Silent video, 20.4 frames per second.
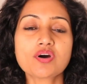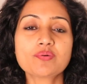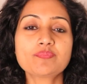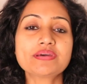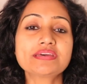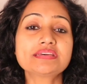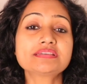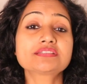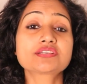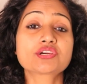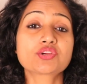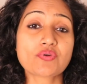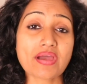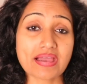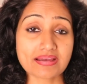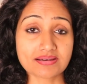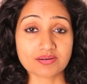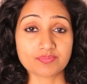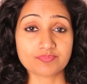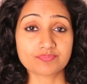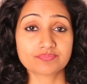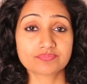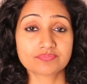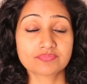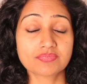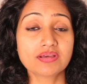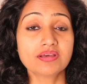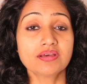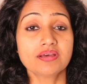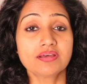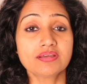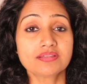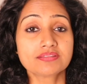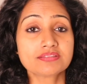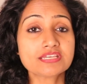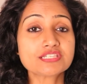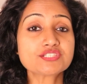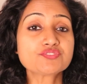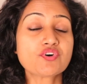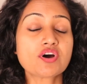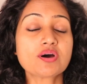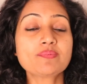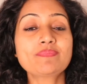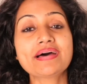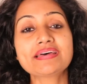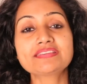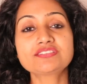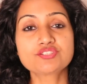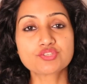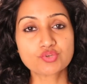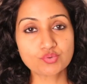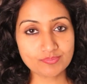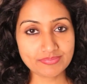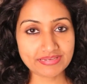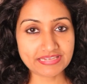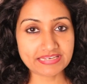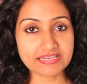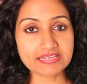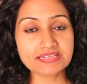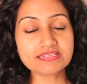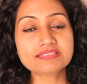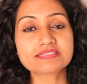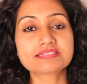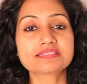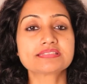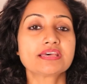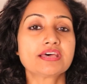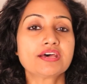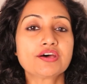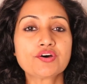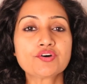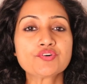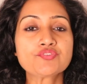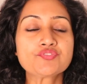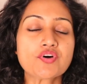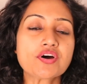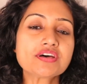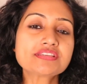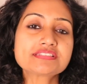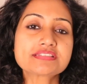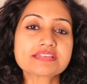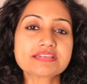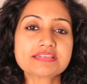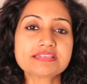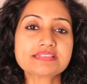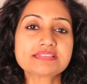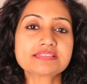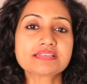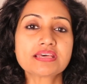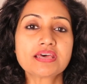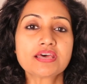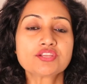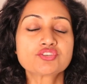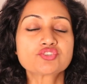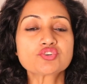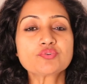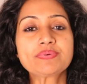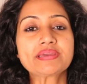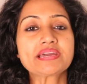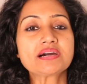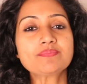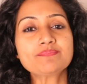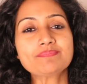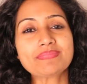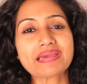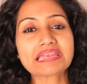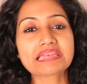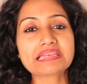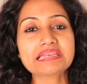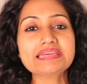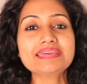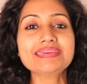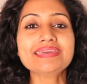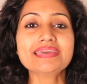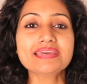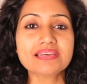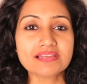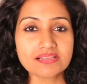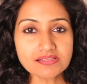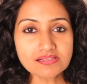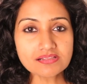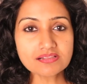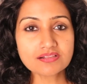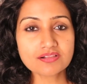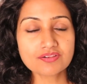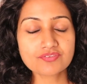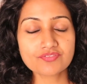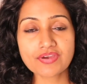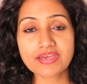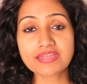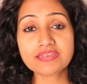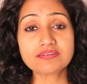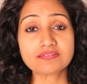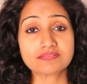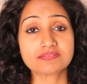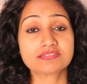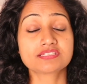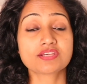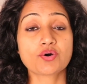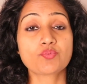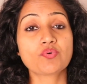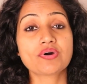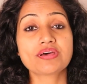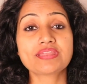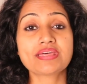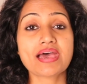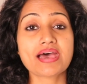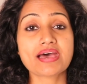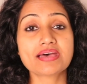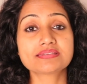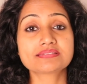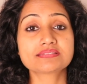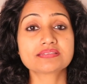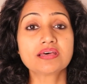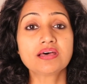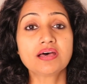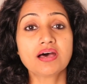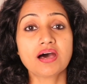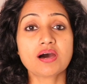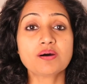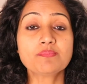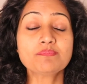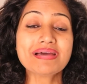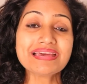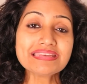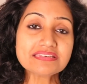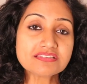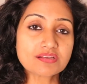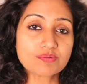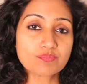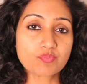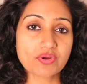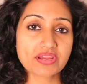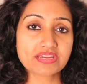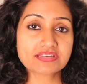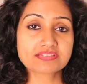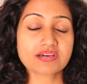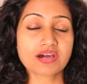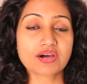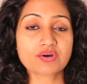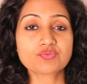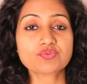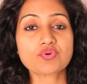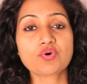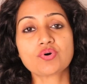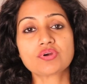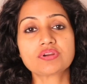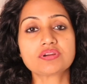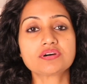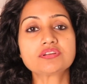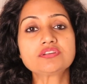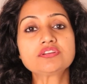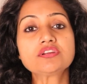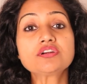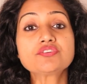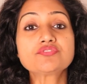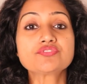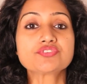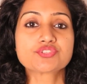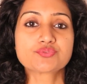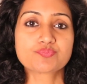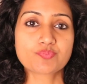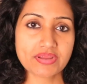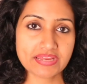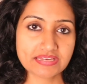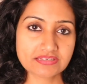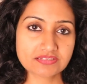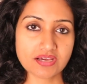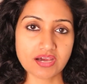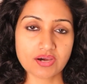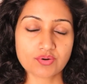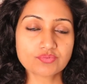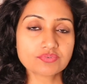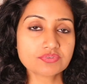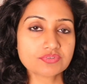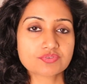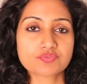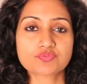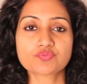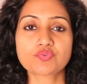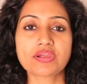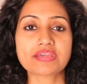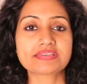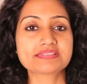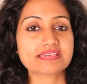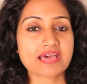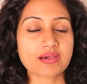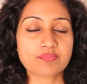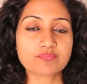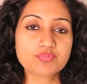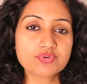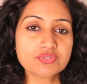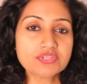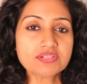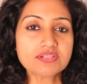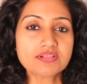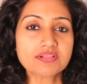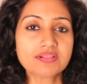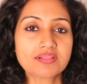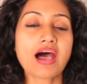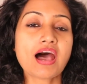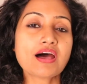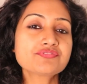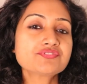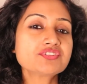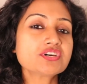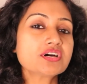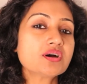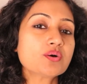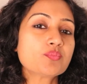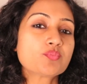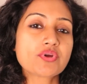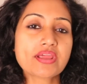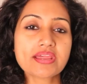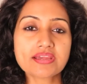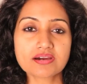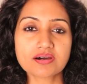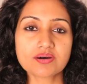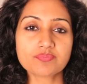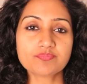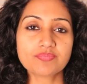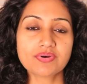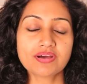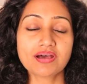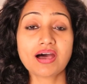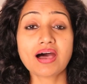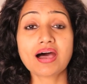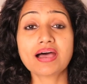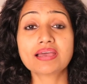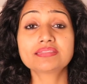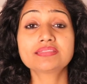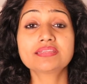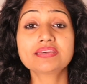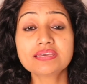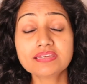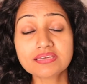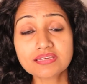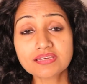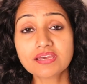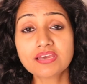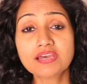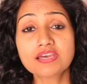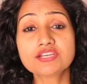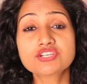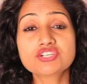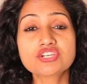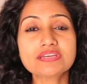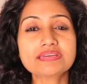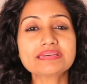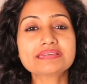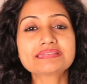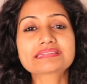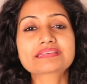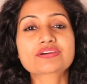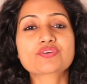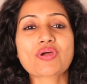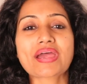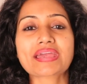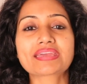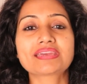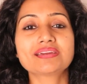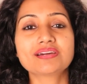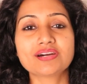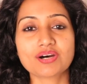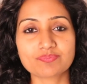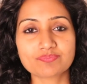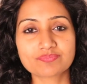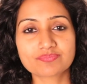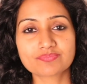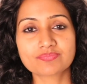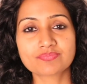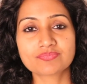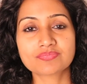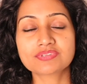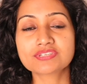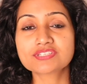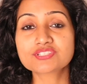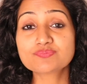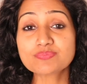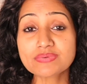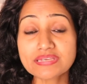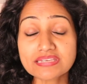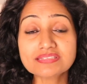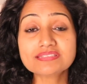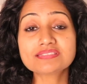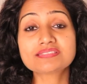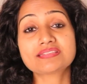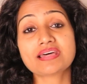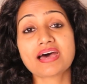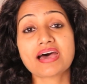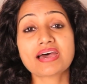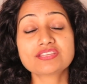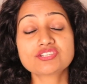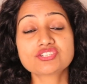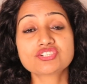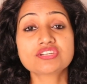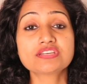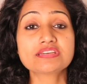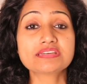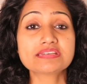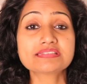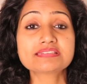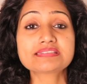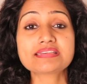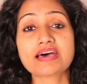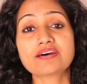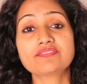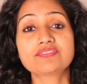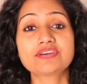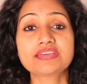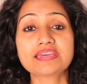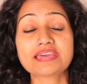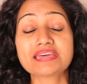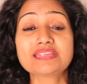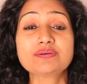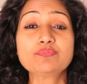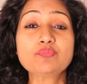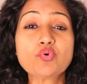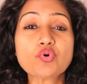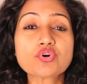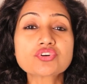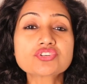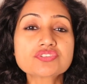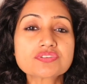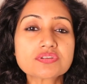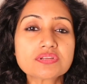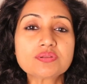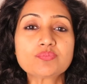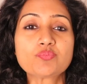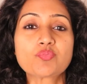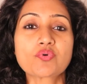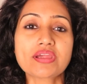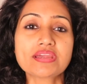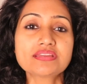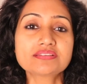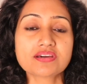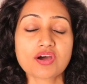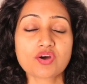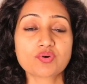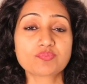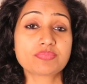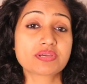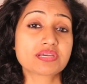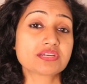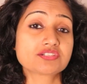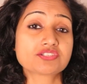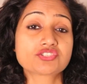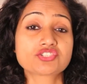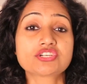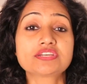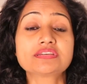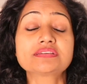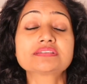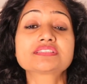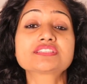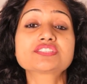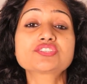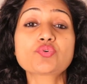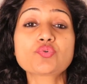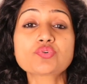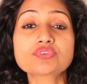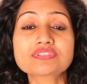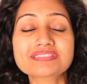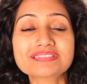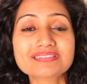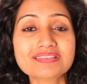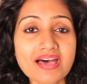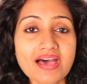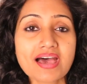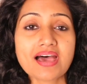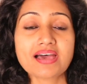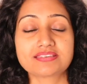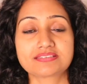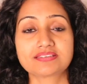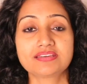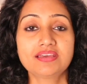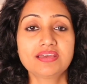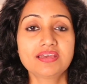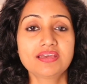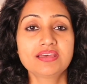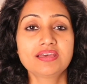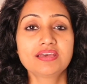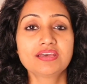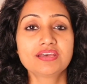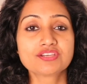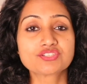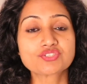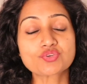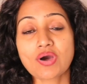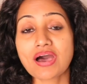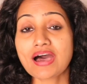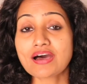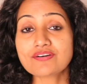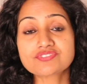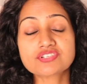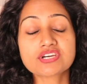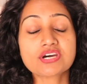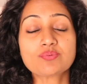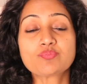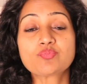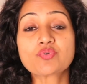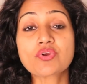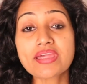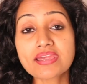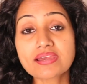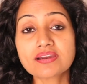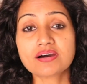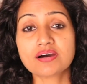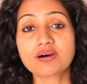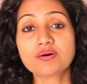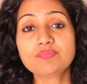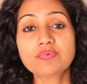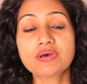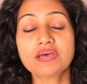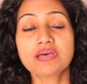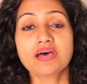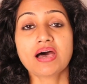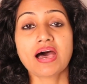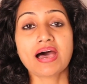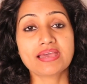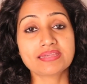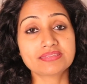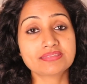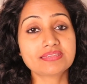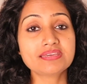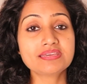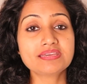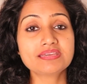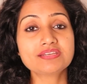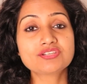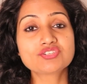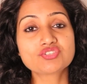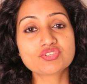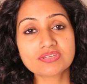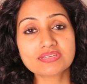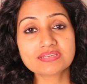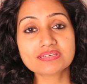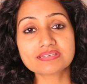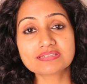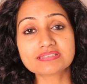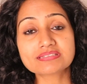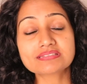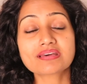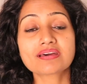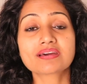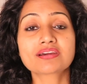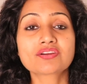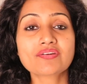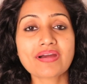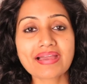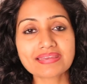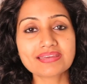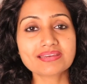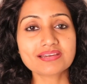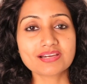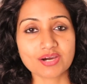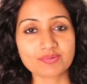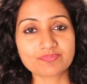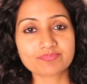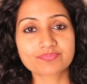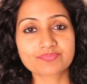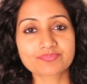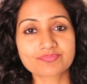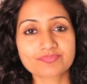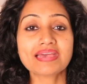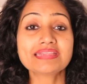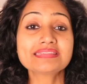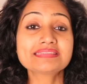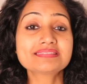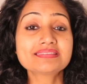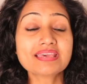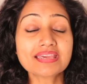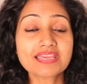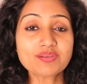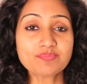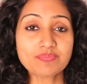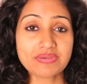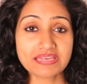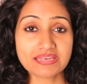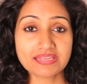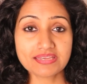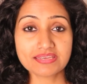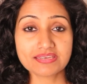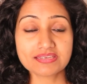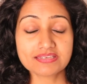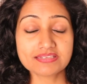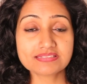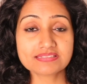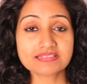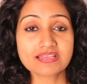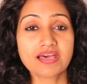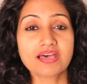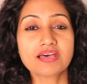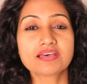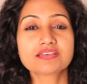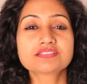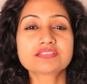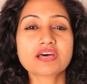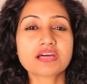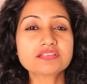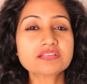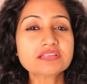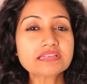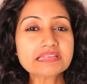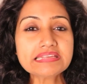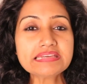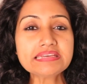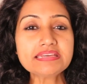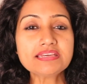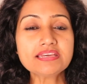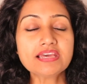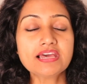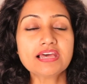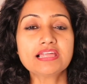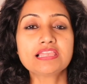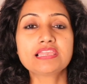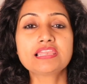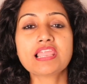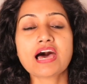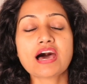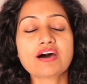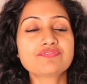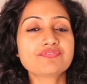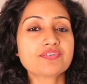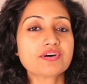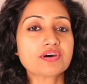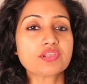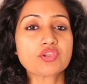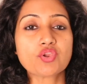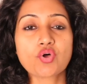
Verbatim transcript: verb is crack up. This verb has two meanings. First is to become mentally ill when someone has a mental breakdown or a nervous breakdown. For example, after her breakup, I think she is cracking up. This means that she is having an emotional breakdown because she is so sad. So after her breakup, I think she is cracking up. And second meaning is suddenly laugh a